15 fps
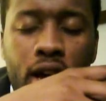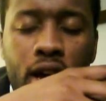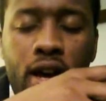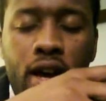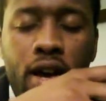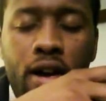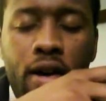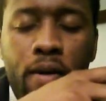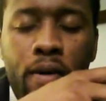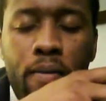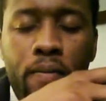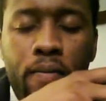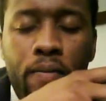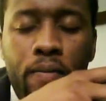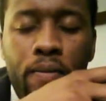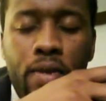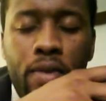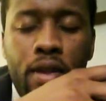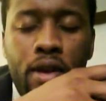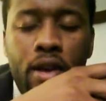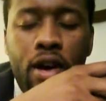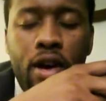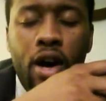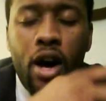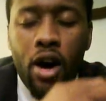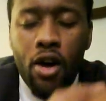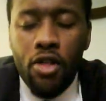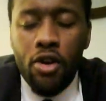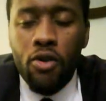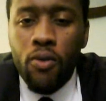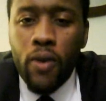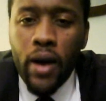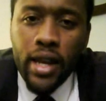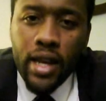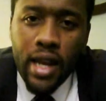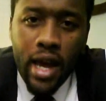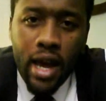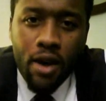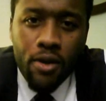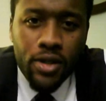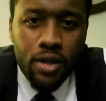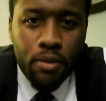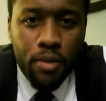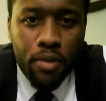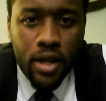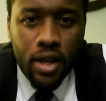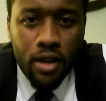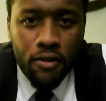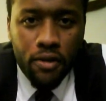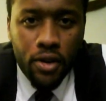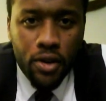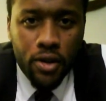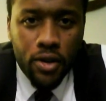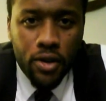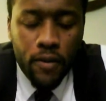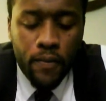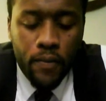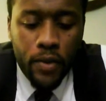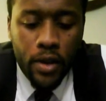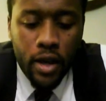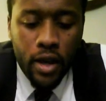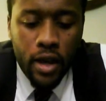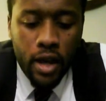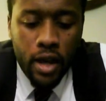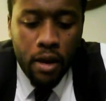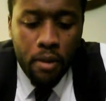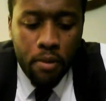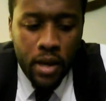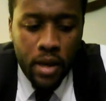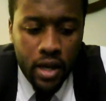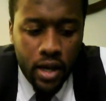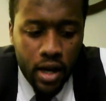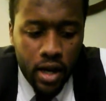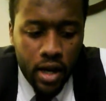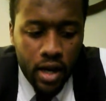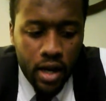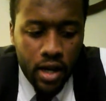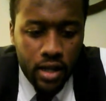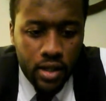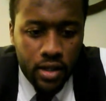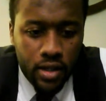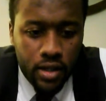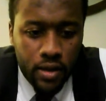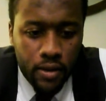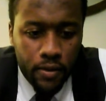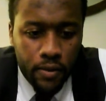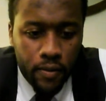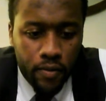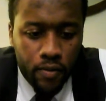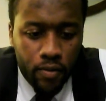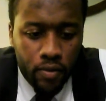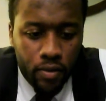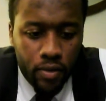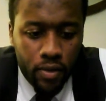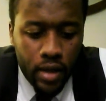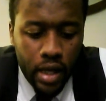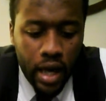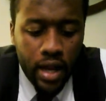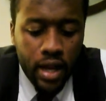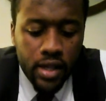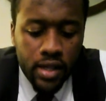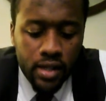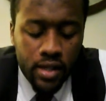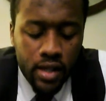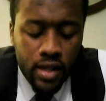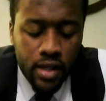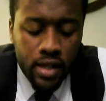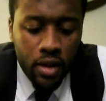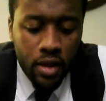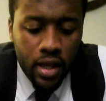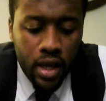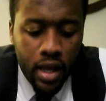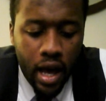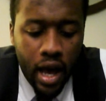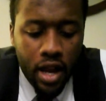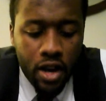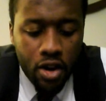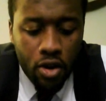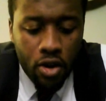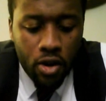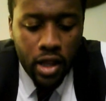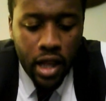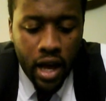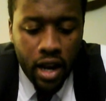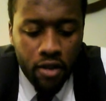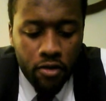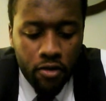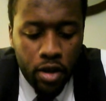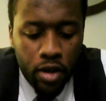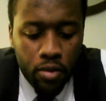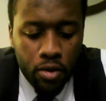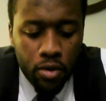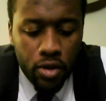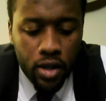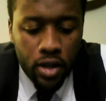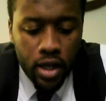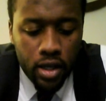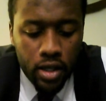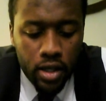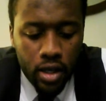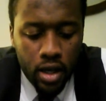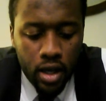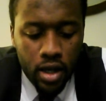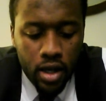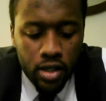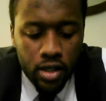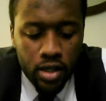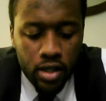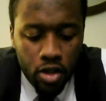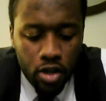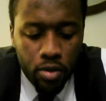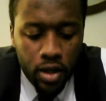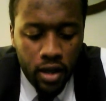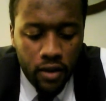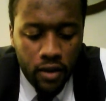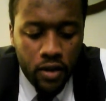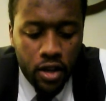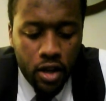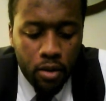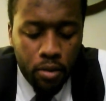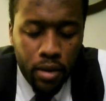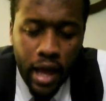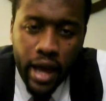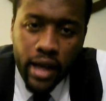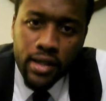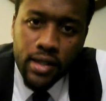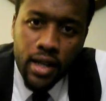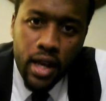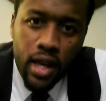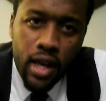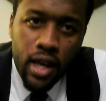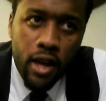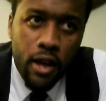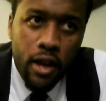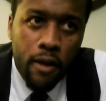Although right now it's a bit difficult because, and this is something that I know a lot of people that still believe that they're black say,